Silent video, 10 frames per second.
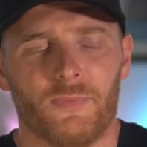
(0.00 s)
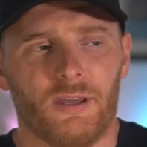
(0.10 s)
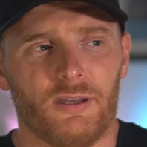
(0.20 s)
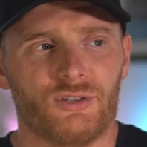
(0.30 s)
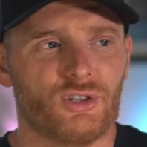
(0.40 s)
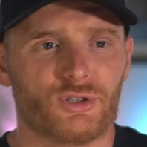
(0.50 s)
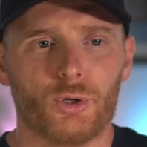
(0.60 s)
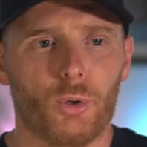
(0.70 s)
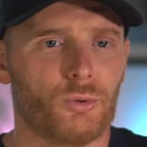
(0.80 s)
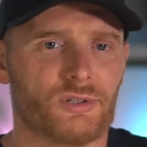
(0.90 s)
it just
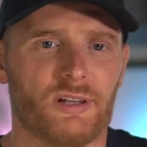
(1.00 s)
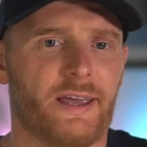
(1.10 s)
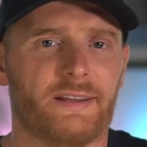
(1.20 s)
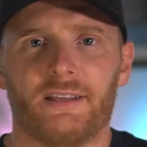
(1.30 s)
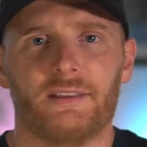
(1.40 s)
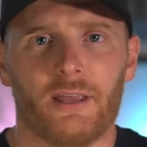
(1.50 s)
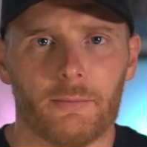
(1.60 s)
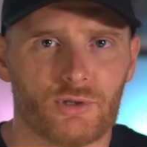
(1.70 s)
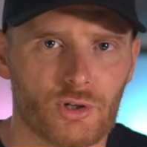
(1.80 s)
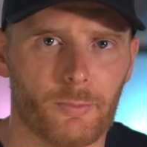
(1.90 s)
goes like 10
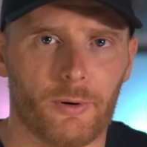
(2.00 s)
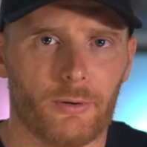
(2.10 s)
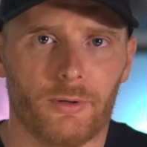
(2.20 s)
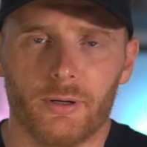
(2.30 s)
times cheaper,